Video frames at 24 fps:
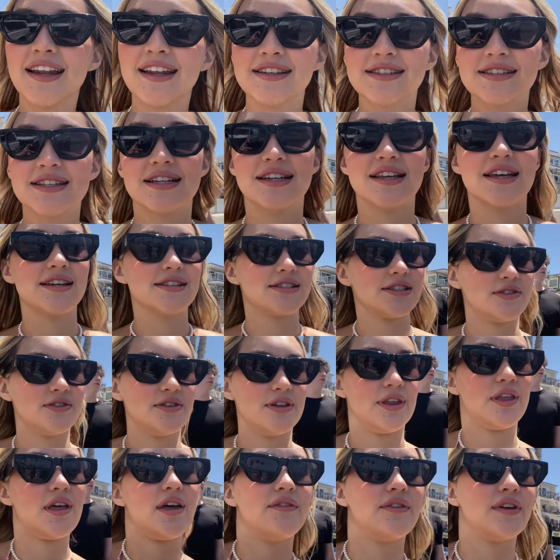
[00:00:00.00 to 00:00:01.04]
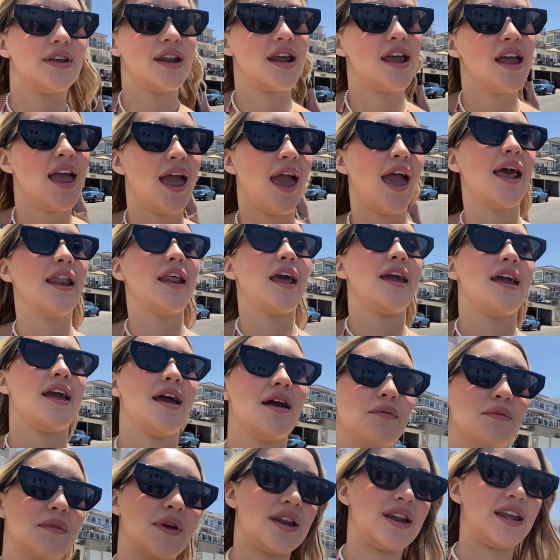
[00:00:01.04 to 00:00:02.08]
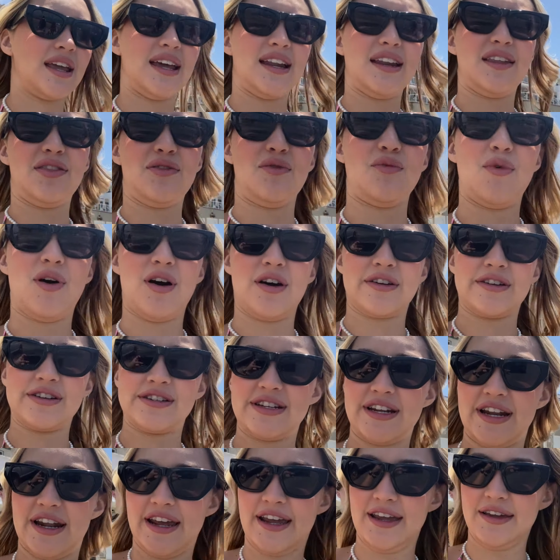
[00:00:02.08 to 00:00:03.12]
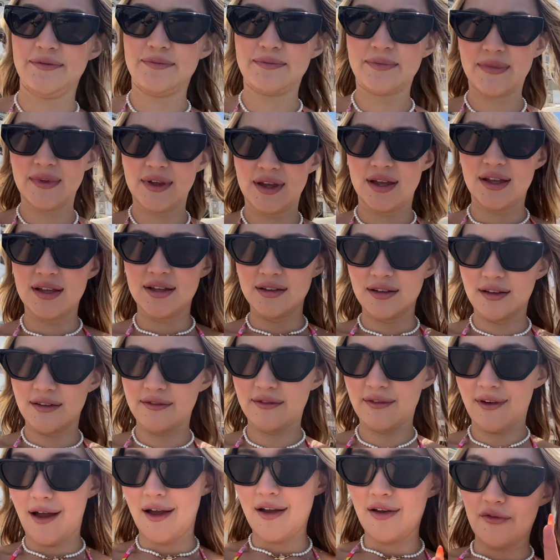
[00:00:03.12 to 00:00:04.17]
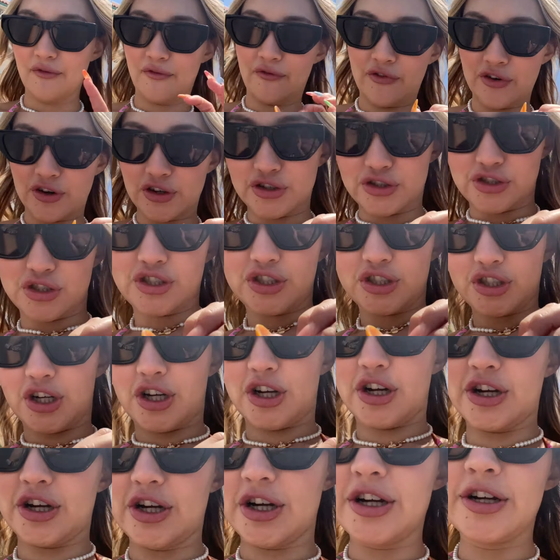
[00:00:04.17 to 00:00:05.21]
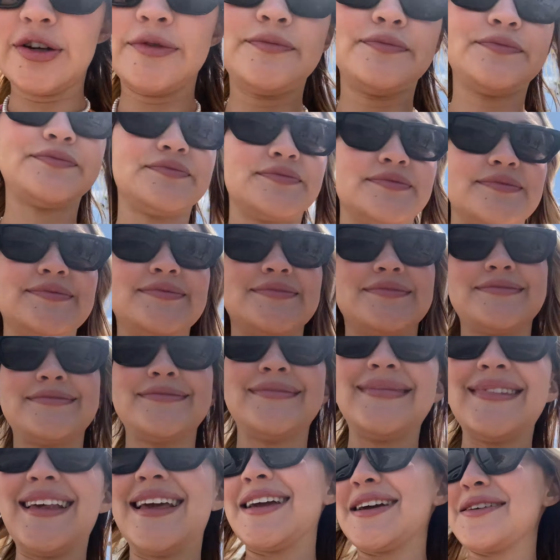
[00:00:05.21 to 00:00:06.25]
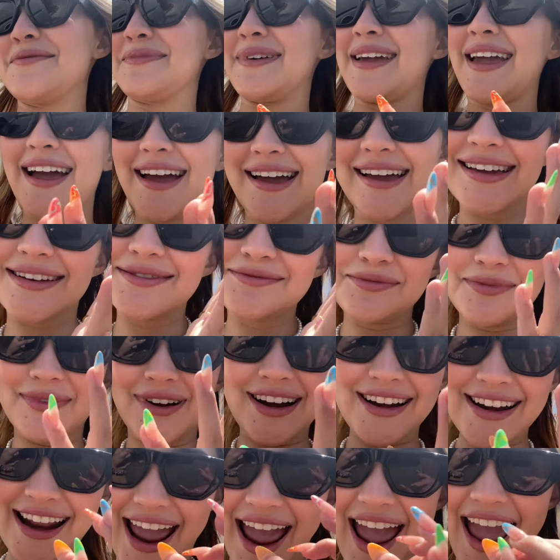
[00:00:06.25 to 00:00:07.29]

It's going to get to 11, and I am going to get in the water today. For sure. Yeah, good morning.